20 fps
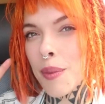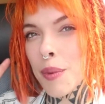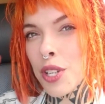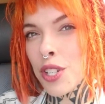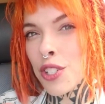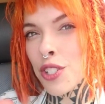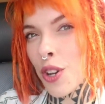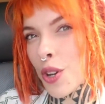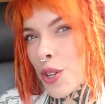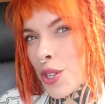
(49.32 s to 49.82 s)
Let me
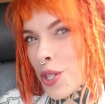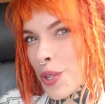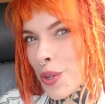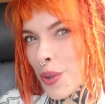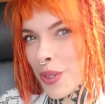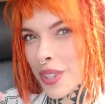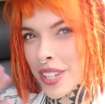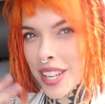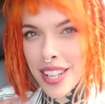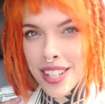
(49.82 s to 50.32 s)
show
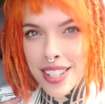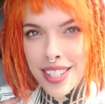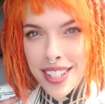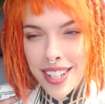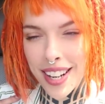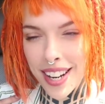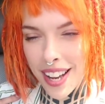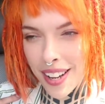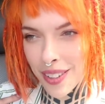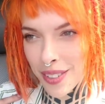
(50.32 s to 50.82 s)
you the ins
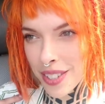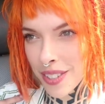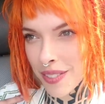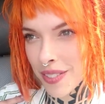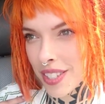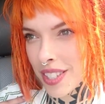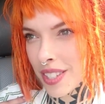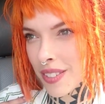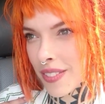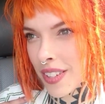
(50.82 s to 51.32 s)
and outs
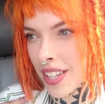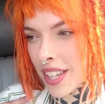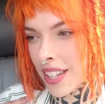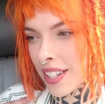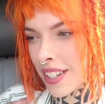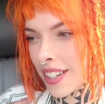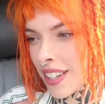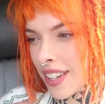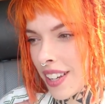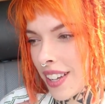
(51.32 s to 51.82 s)
of this
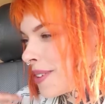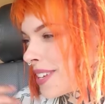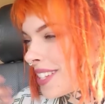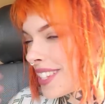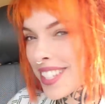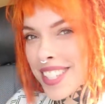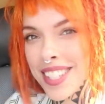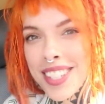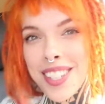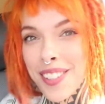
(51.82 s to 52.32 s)
van. But
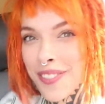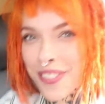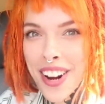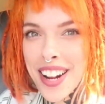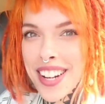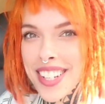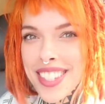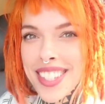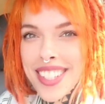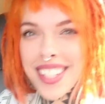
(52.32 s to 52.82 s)
this is the
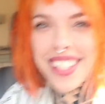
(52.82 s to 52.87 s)
front